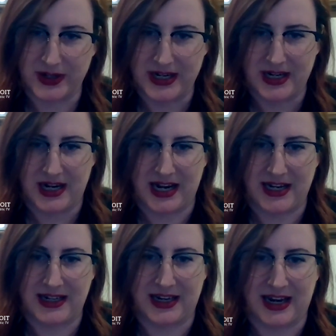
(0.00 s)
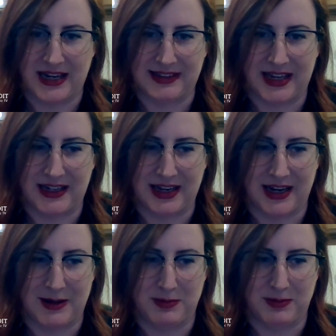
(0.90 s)
And I said,
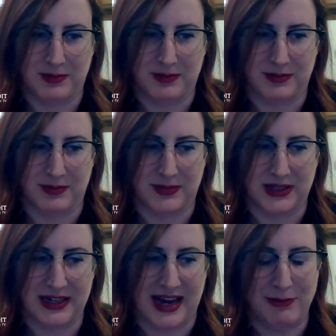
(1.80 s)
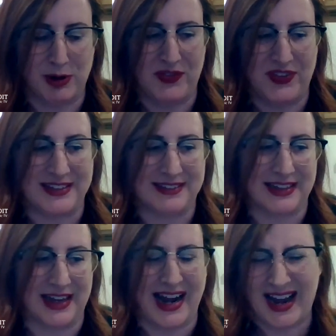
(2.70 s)
I wrote this.
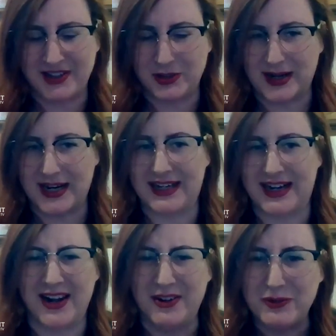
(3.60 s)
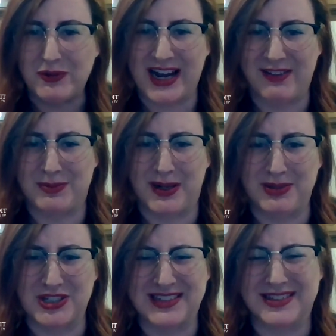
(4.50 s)
I had to write it. I don't know if we have to
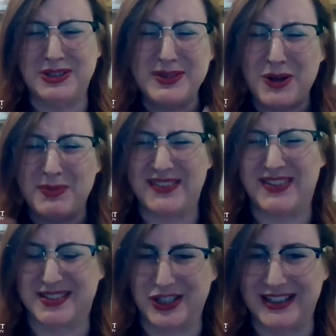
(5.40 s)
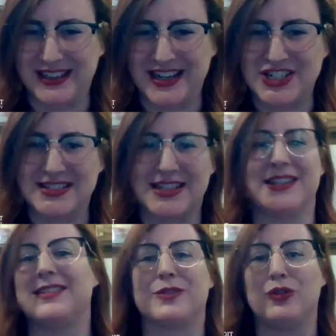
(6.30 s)
publish it. So you tell me if it's good. And she said, this
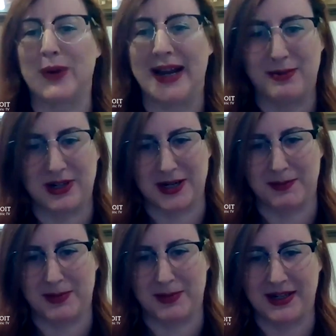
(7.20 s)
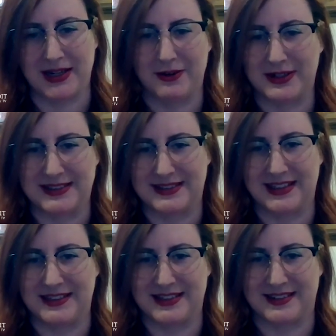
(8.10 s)
is great. We're going to, you know,
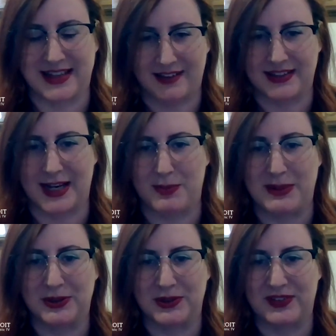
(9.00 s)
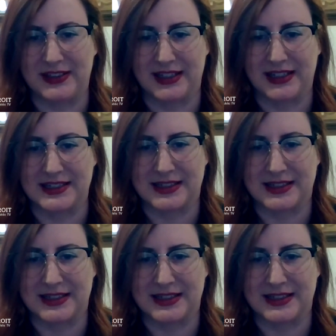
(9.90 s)
it's exactly how people are feeling.